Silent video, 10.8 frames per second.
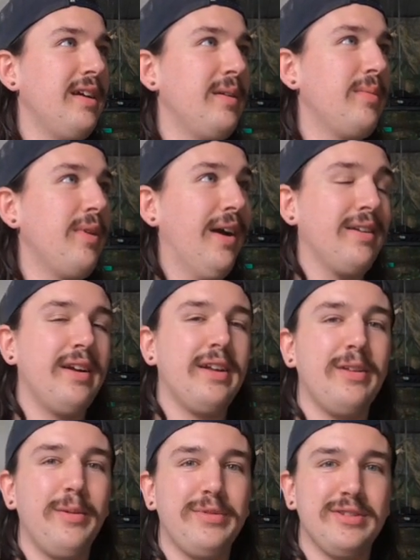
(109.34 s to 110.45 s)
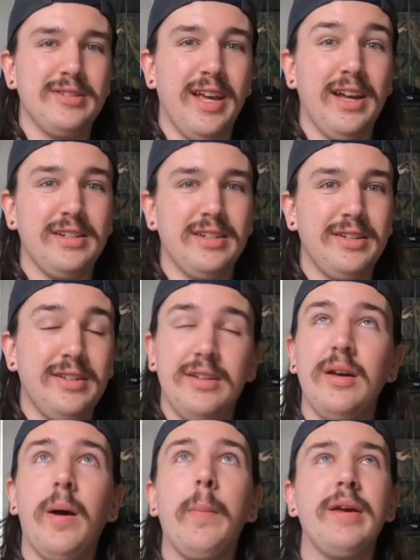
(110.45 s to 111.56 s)
black knight eclipse just hatched.
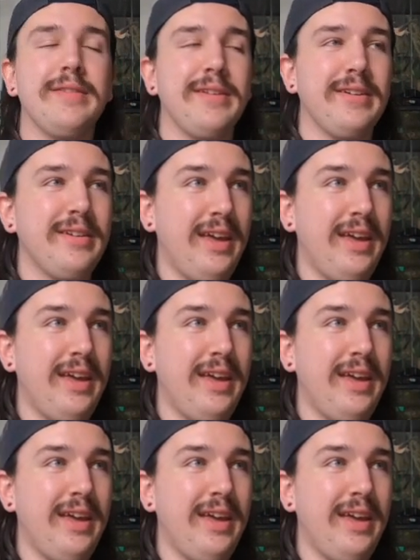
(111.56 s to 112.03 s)
Amazing.